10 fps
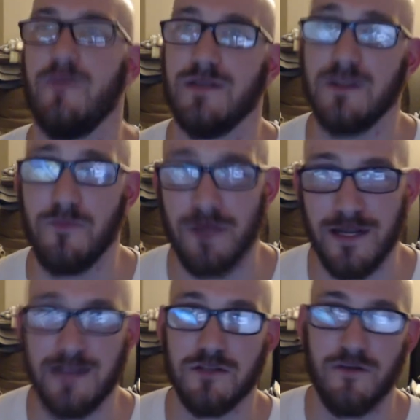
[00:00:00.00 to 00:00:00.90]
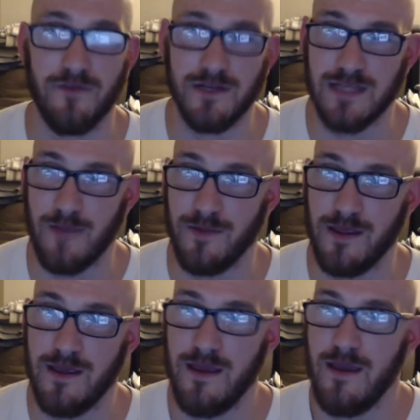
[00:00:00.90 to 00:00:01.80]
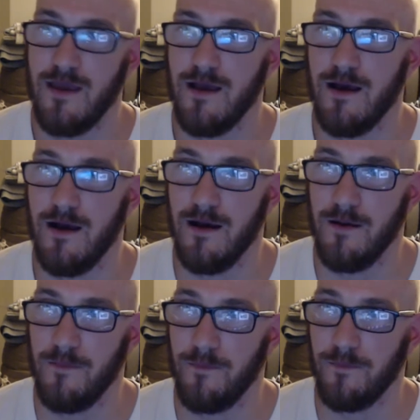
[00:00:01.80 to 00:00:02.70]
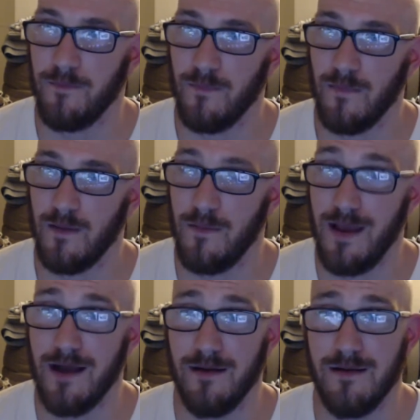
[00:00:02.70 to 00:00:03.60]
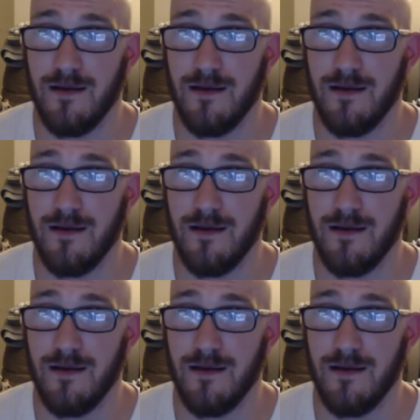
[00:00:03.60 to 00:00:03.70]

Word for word: but still playing, still having a good time with it. Um, yeah,